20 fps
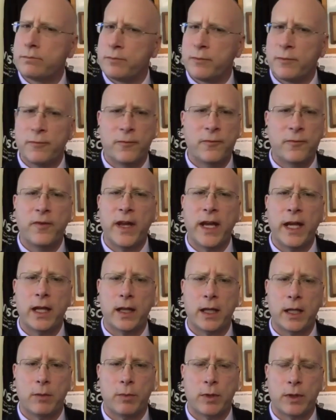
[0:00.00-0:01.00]

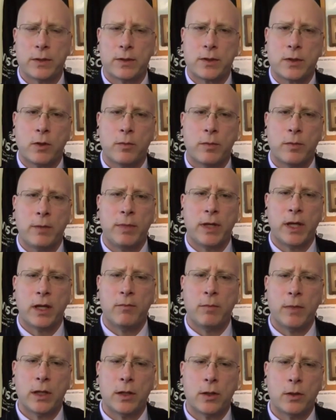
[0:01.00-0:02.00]
vaguely, but so maybe
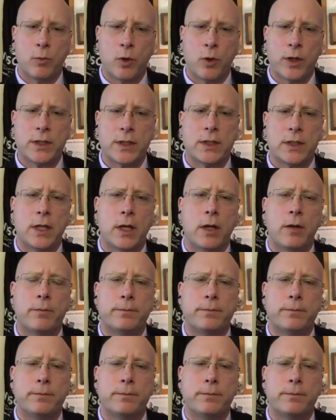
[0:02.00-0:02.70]
give okay. me a little more detail.